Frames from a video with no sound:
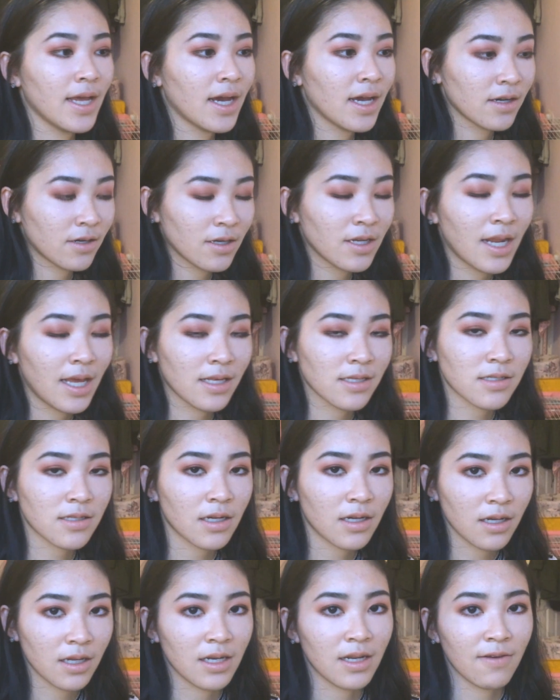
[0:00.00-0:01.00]
I got an A
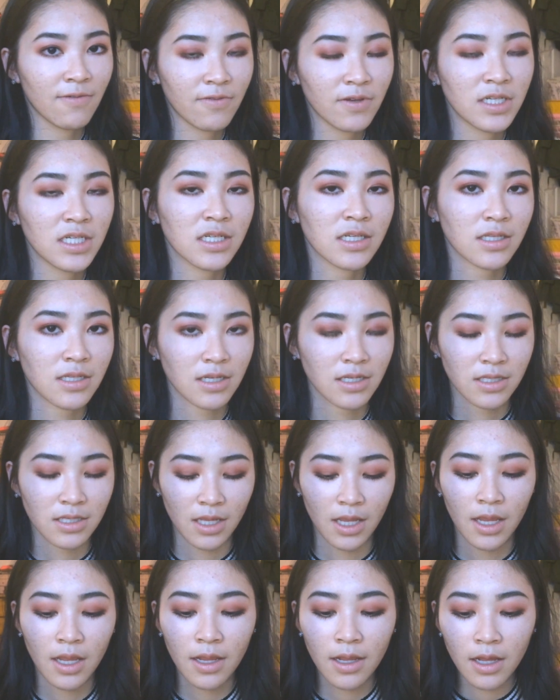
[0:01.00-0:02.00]
star in it for
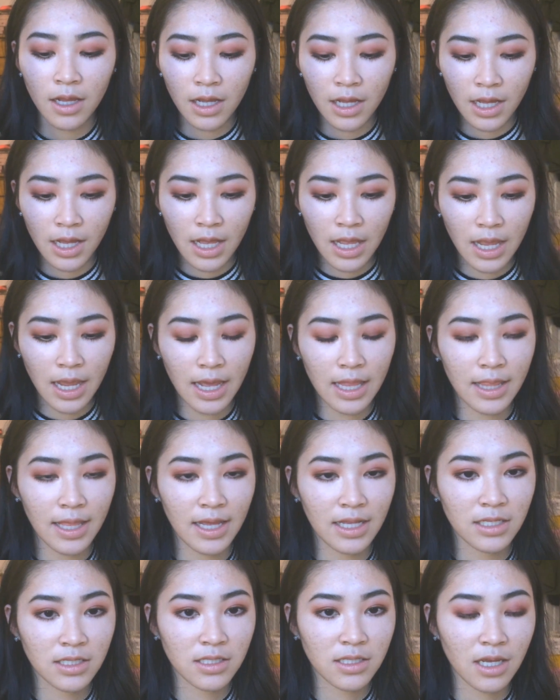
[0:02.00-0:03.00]
GCSE. And
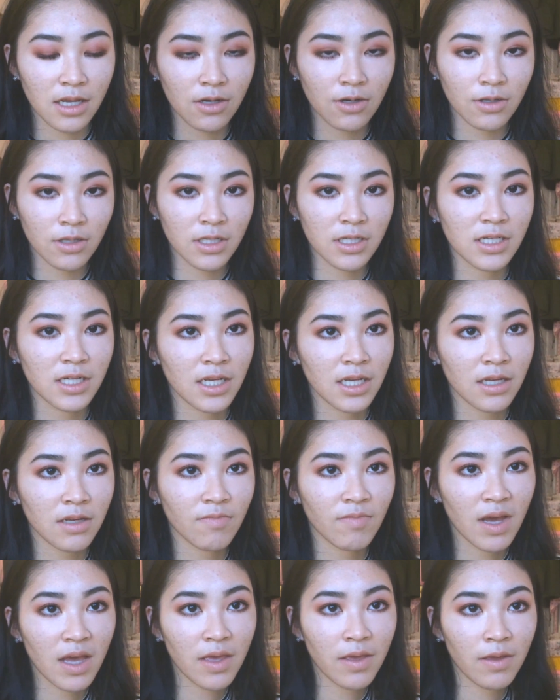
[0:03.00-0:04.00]
then
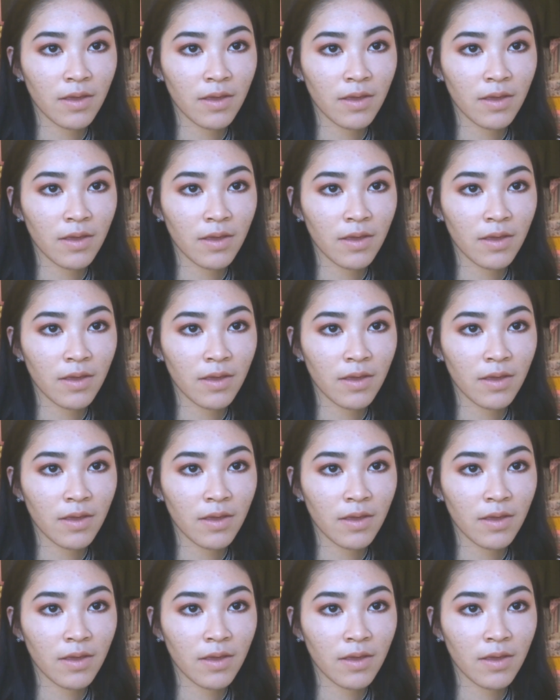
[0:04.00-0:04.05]
psychology,